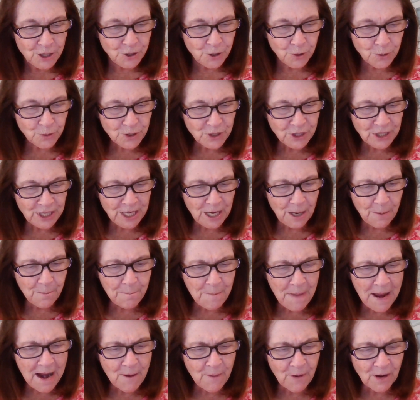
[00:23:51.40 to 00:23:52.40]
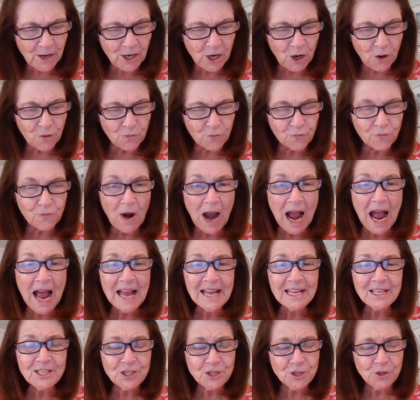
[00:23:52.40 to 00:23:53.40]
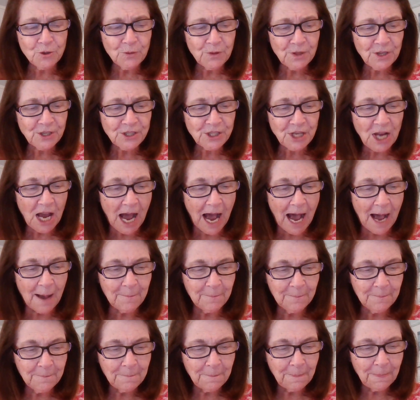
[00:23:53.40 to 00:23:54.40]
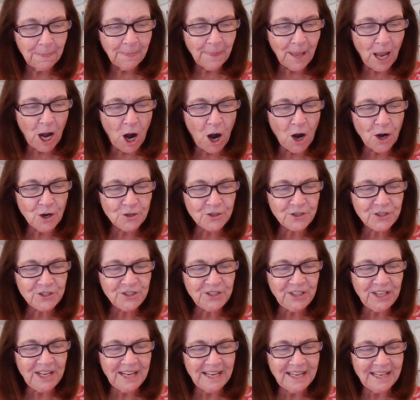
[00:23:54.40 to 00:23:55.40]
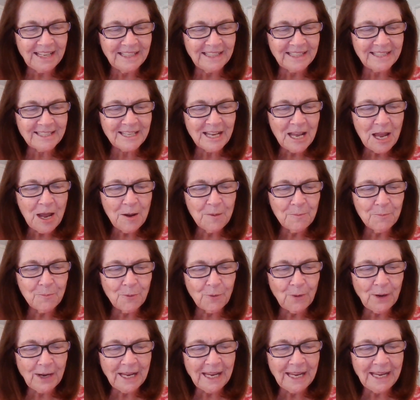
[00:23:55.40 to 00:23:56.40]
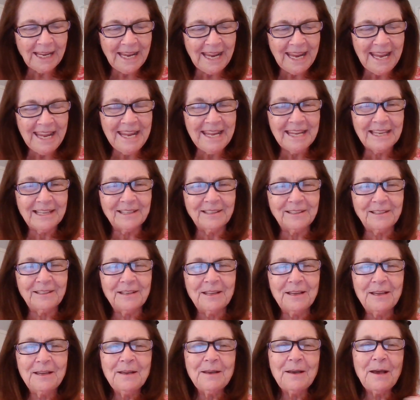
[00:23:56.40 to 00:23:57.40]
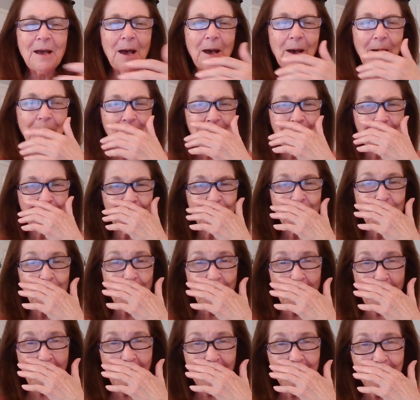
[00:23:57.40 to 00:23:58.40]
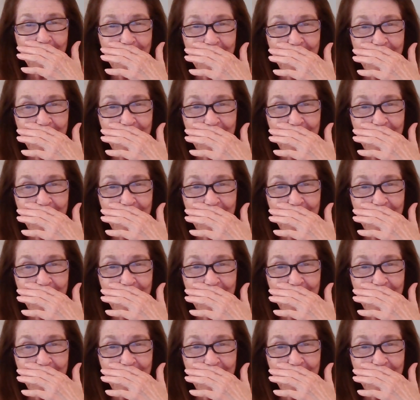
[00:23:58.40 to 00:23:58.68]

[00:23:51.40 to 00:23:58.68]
to see America rise to the top our seeds bringing in a new crop.